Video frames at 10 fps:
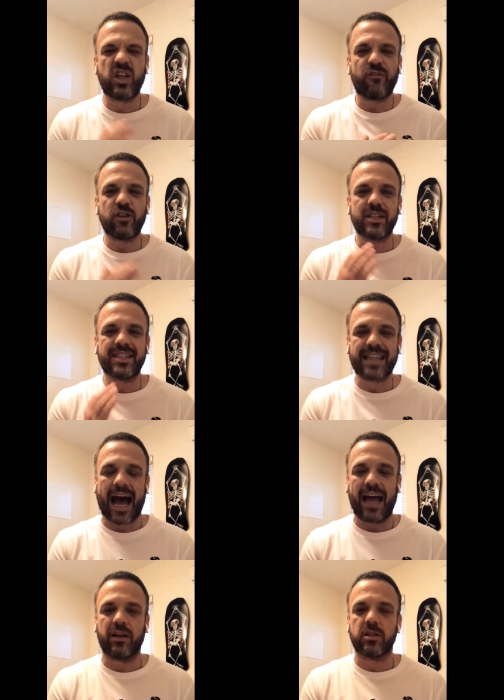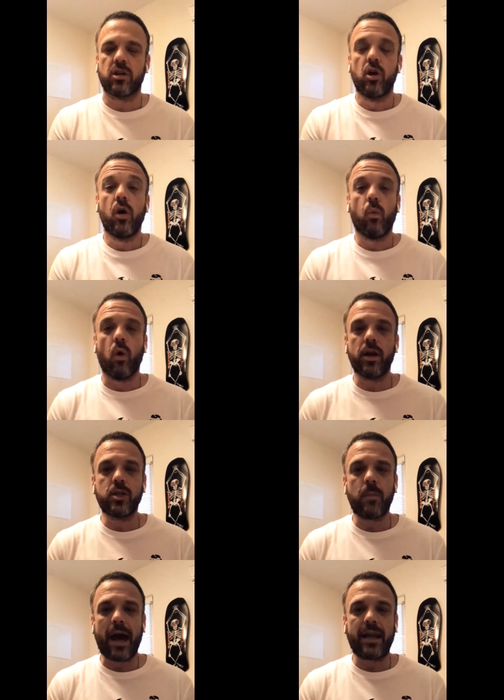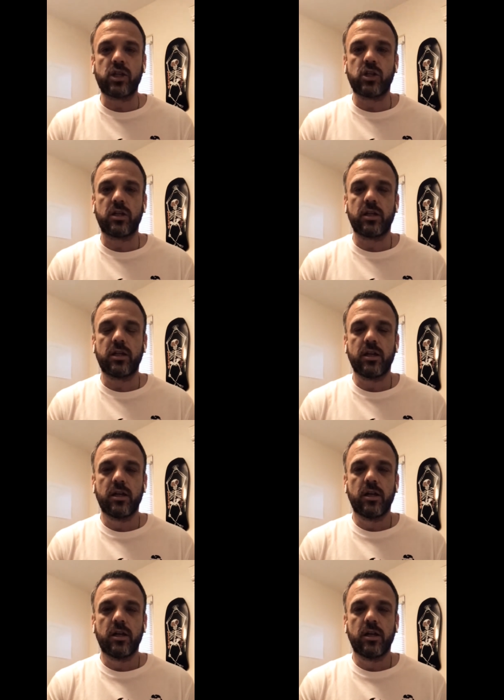different styles. One is managing